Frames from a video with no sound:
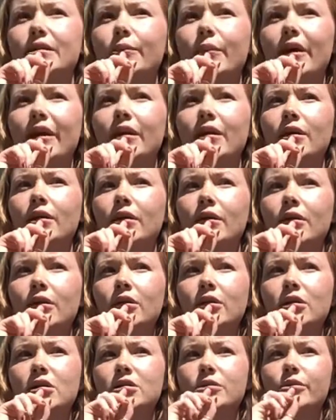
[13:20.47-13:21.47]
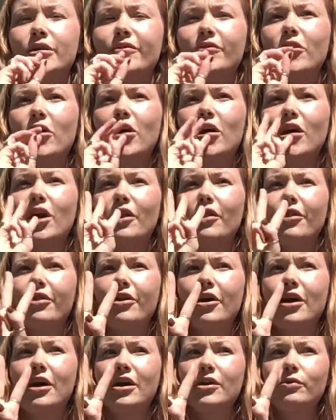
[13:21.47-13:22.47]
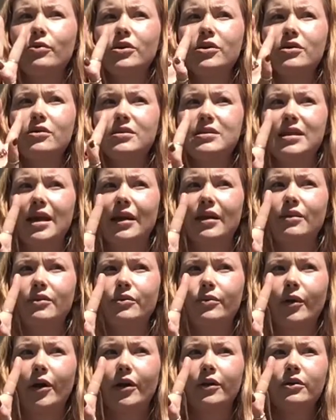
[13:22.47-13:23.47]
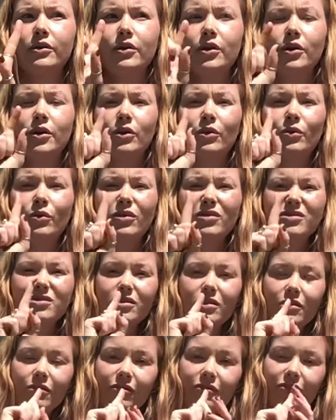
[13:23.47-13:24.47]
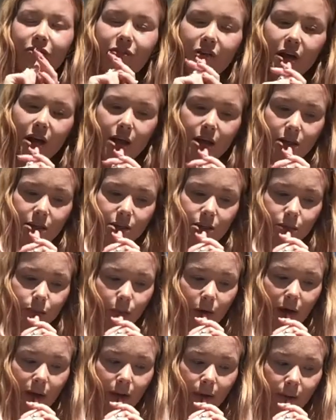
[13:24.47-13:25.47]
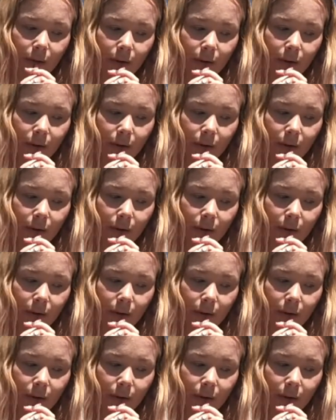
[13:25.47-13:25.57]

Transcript: we? So we've got our third one, our second one. What's our first one?